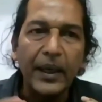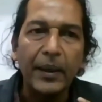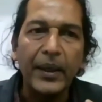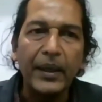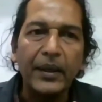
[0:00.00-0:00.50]
I
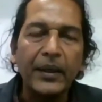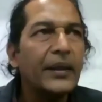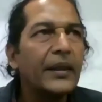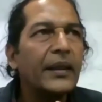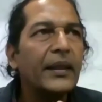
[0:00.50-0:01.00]
mean,
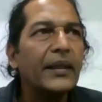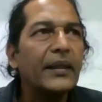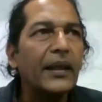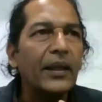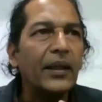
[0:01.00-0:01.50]

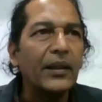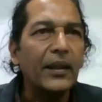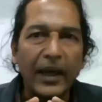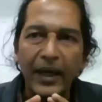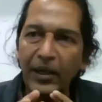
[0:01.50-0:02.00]
the
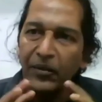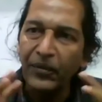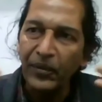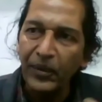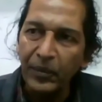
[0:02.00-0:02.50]
kind of
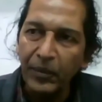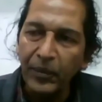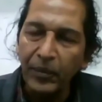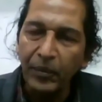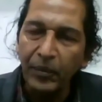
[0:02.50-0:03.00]

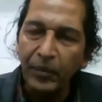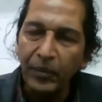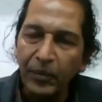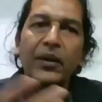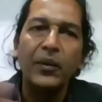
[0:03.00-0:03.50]

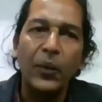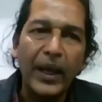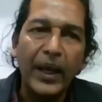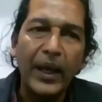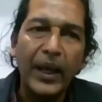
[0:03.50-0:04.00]
modern
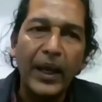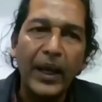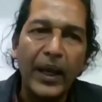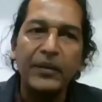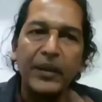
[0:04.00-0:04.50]
way in which
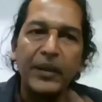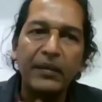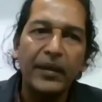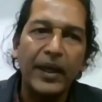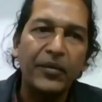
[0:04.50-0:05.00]
we divide
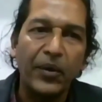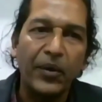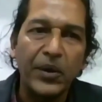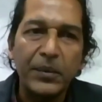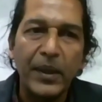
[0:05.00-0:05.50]
forest
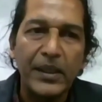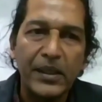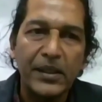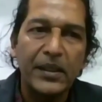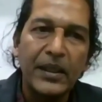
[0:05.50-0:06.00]
spaces,
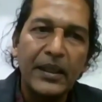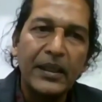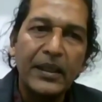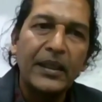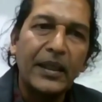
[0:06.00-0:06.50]

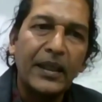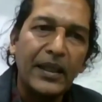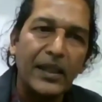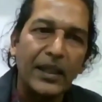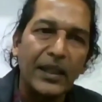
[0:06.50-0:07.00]

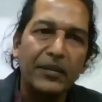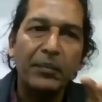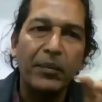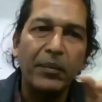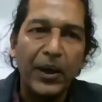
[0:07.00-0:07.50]
reserved,
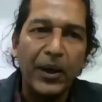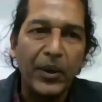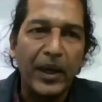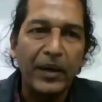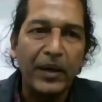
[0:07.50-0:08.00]

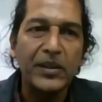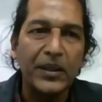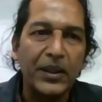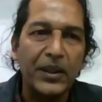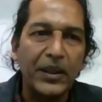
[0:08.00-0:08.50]
biodiversity,
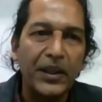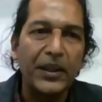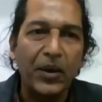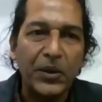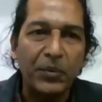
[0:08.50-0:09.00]

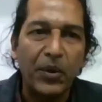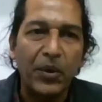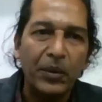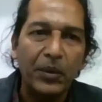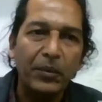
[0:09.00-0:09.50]
hotspot,
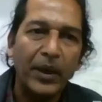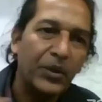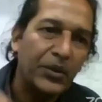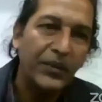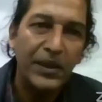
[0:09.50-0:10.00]
biosphere
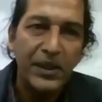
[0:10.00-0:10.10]
reserve.